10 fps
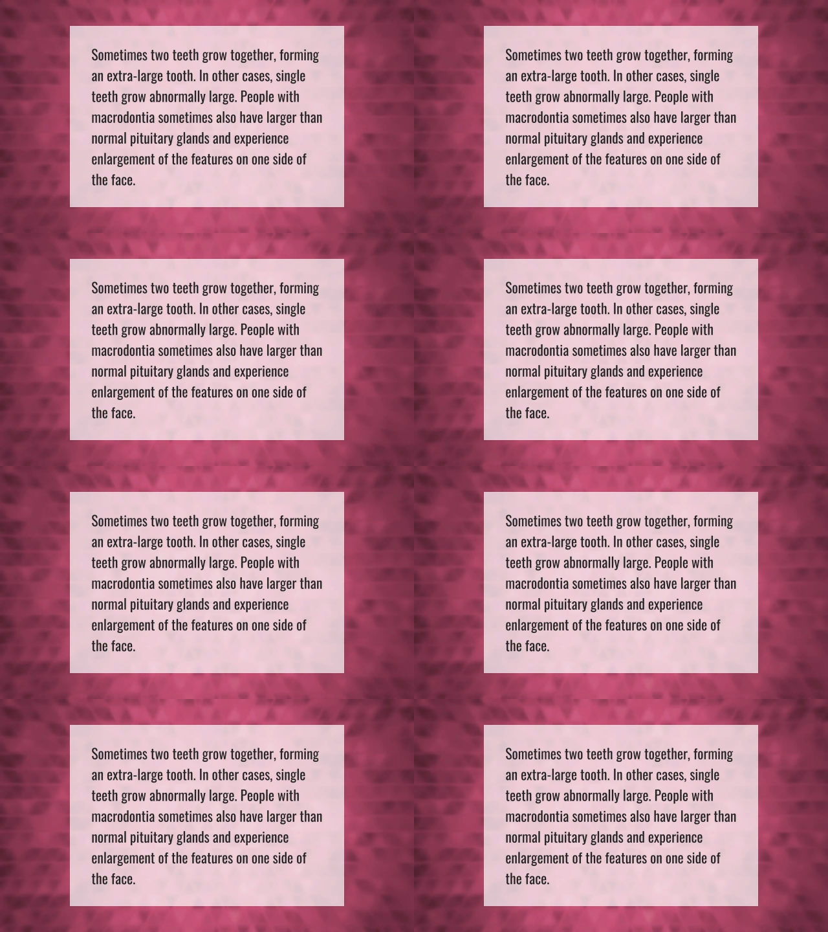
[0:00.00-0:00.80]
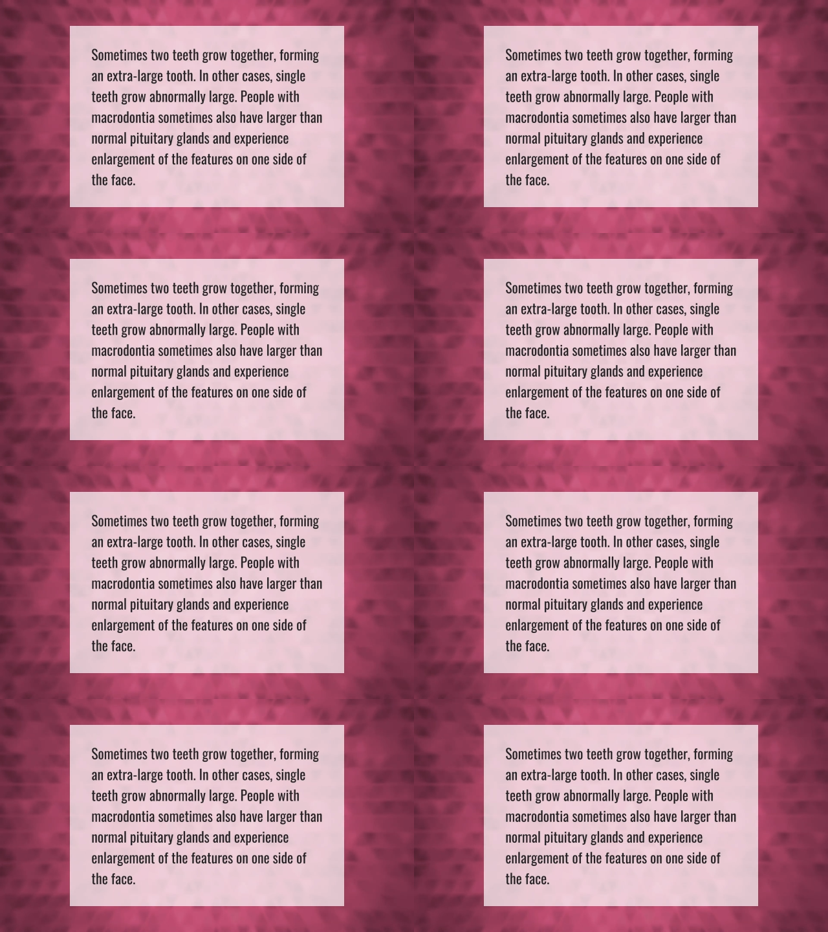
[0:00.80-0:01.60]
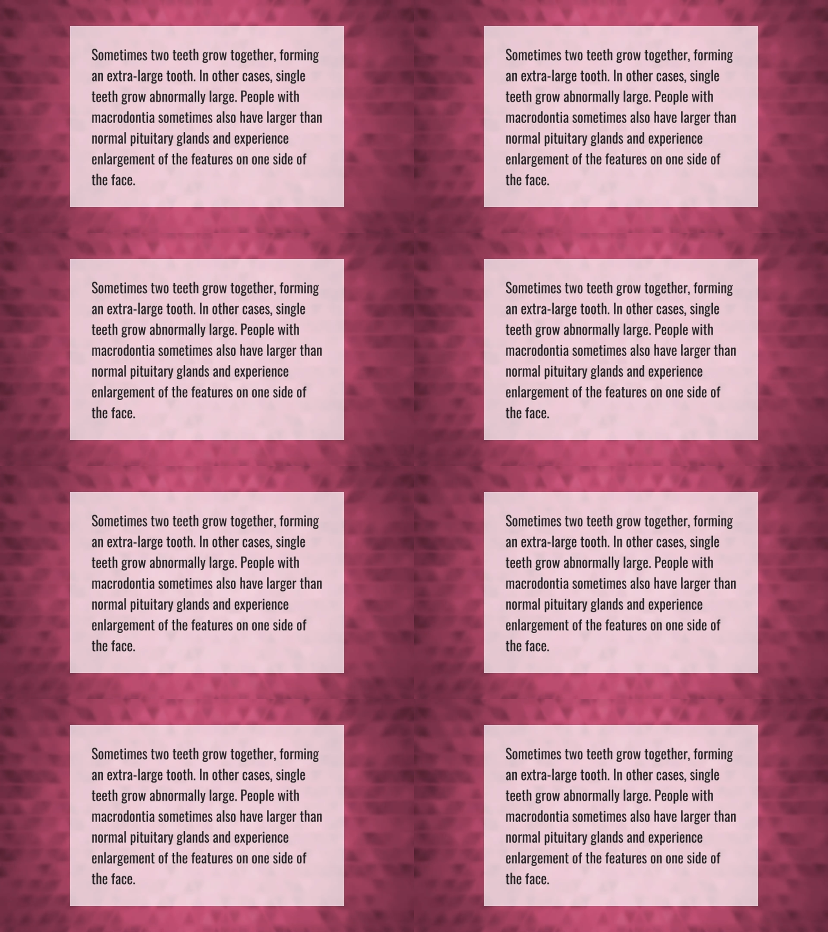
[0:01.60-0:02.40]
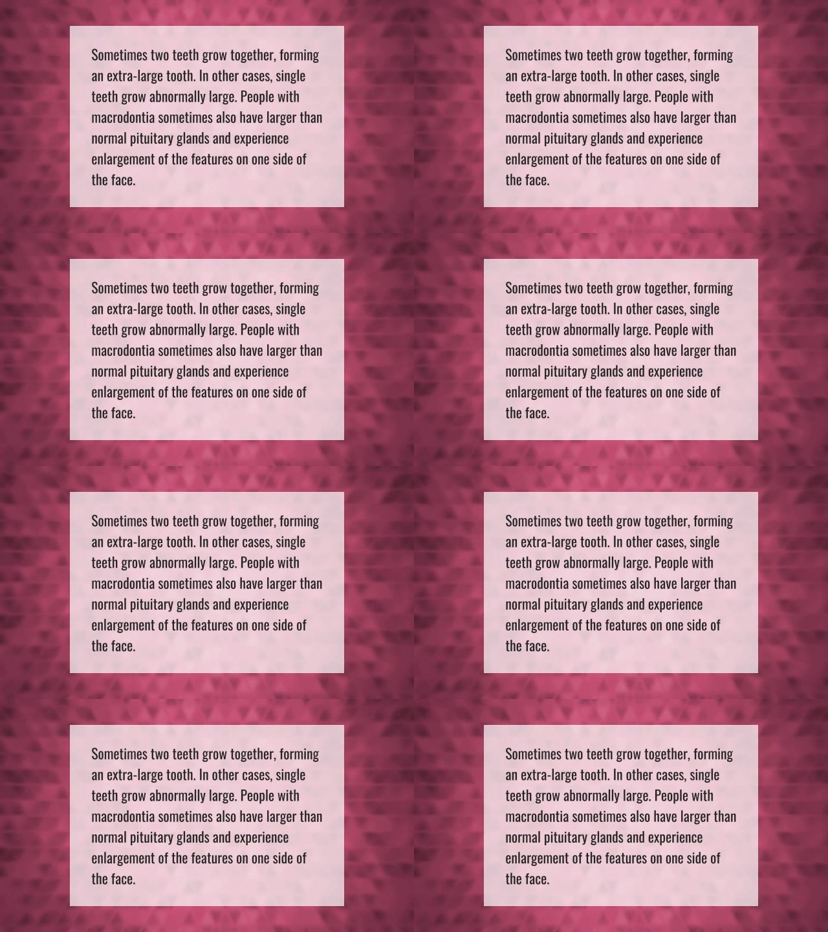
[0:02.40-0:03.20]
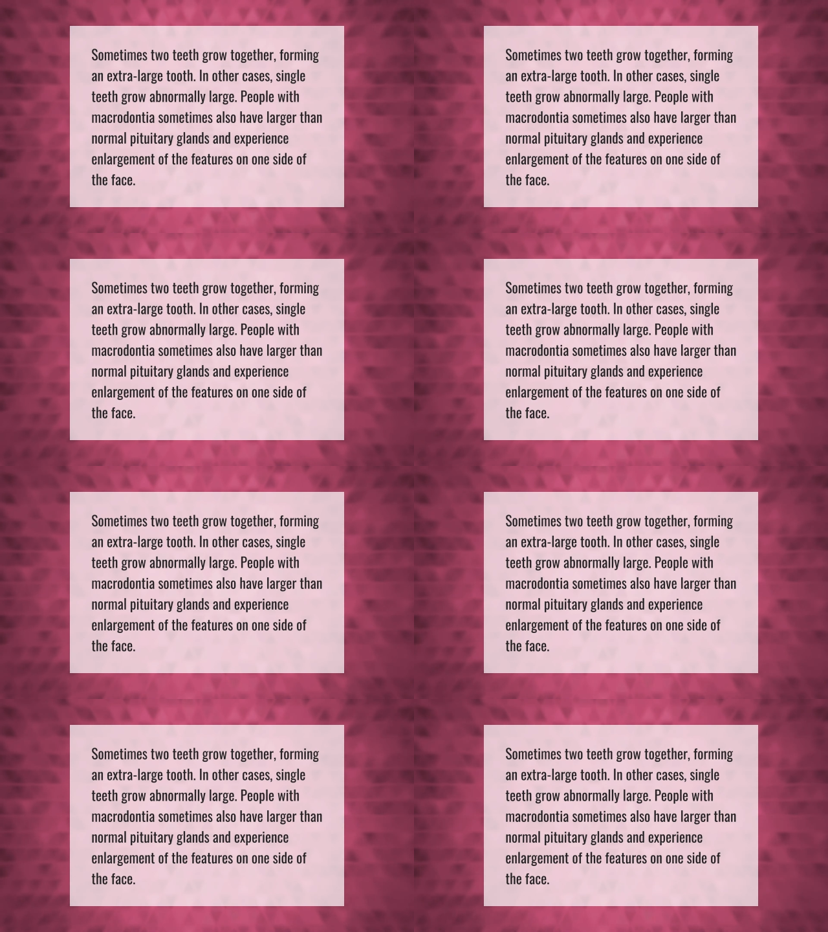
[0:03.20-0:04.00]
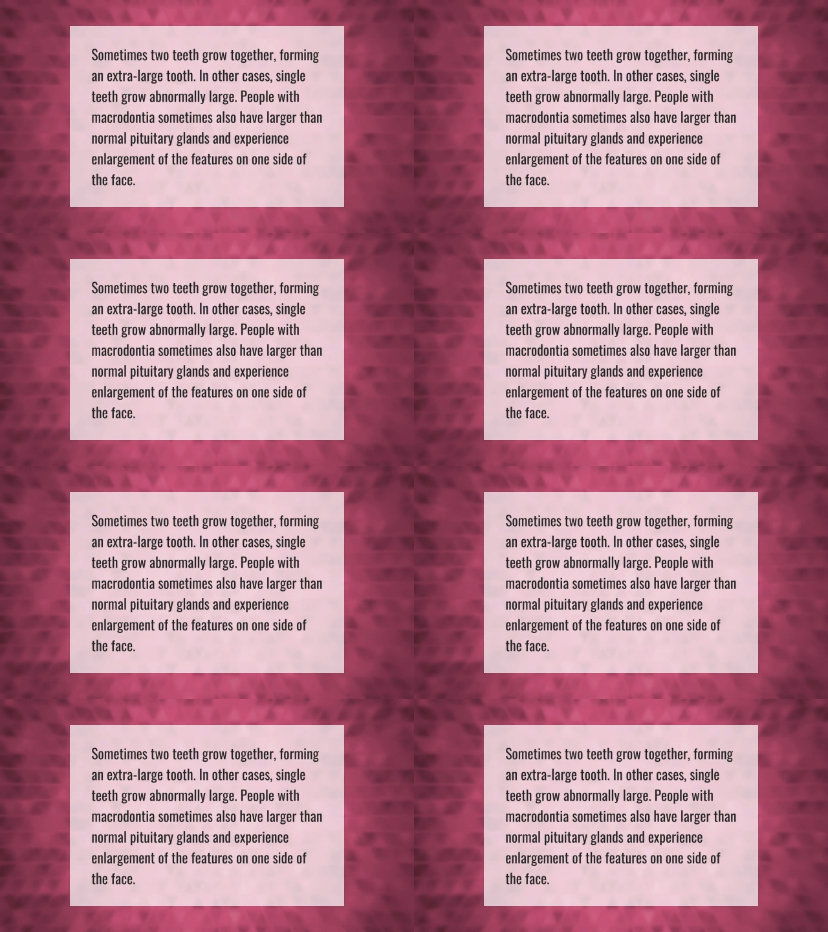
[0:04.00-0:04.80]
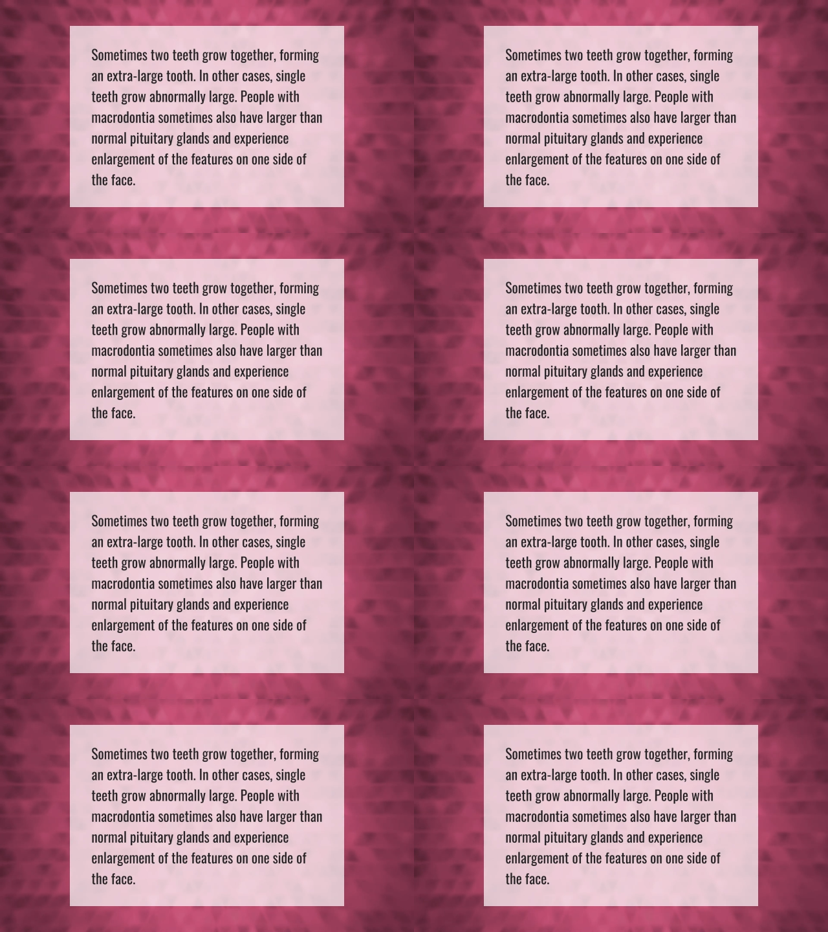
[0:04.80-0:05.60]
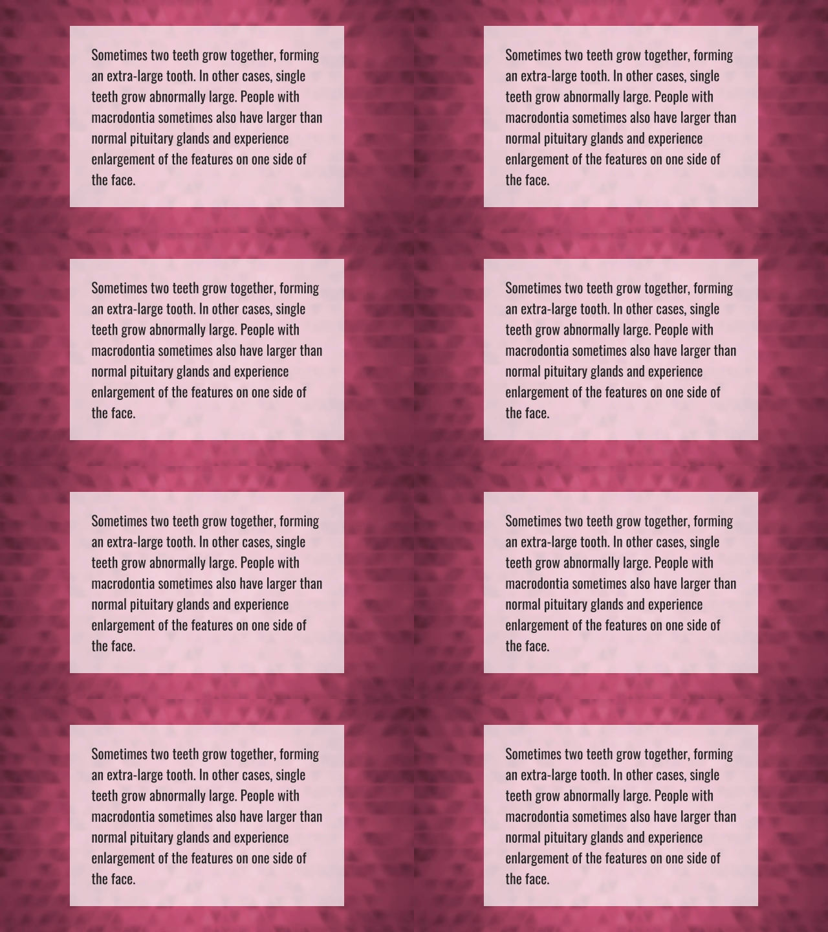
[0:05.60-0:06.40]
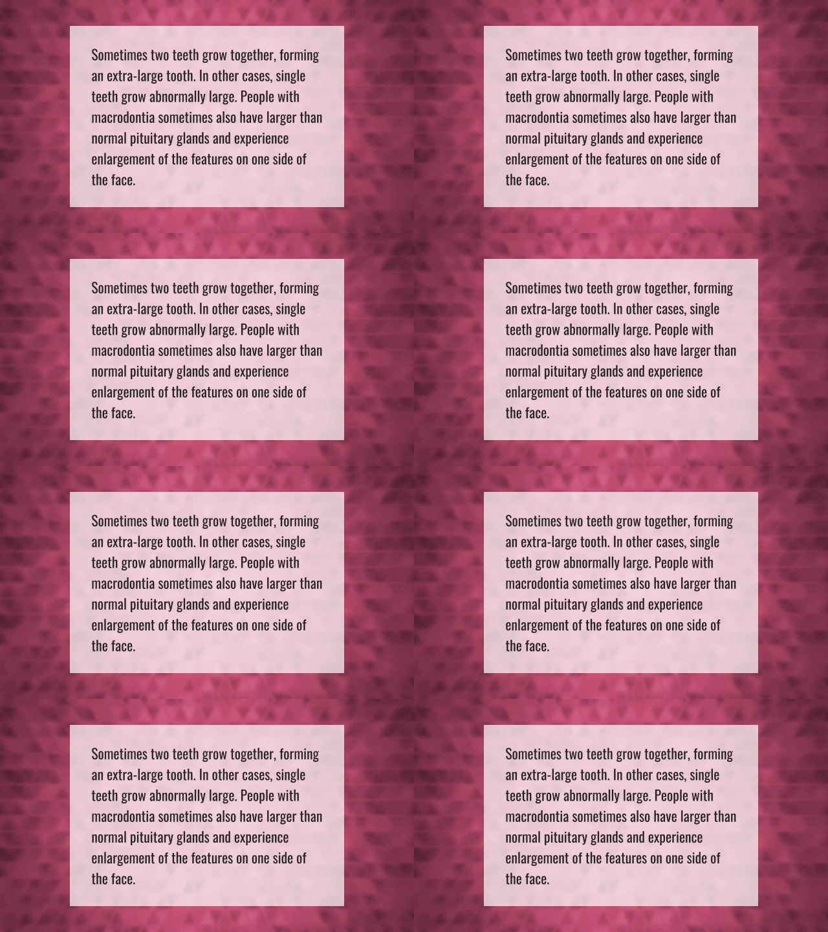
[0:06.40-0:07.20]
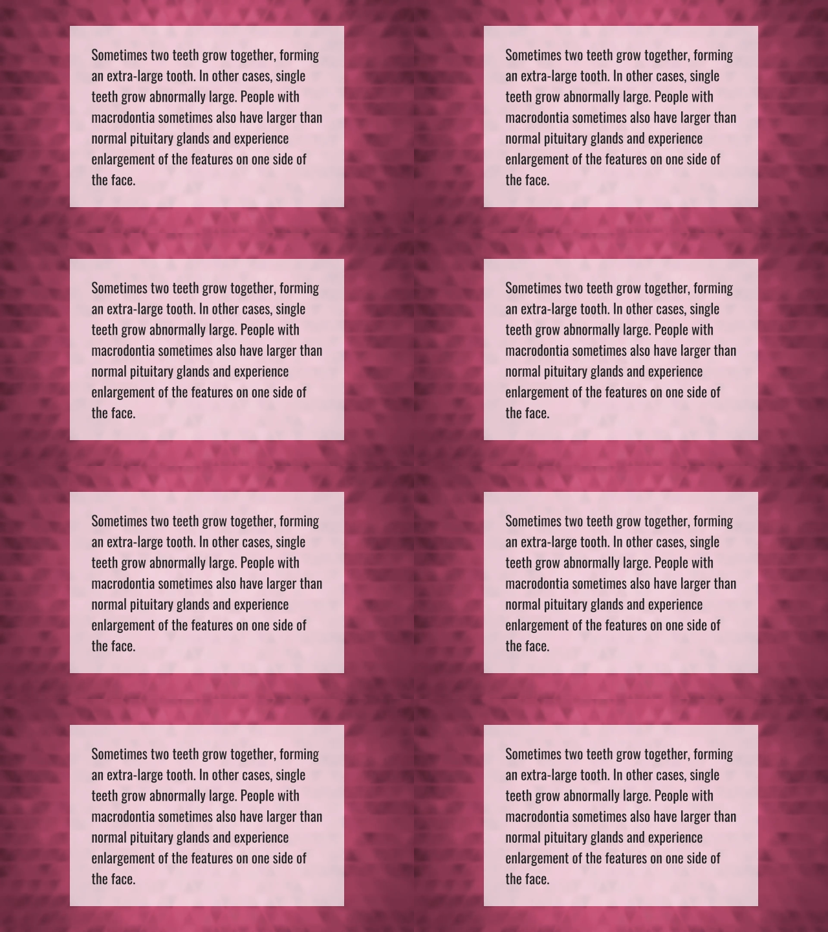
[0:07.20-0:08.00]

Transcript: [unreadable: no face in view]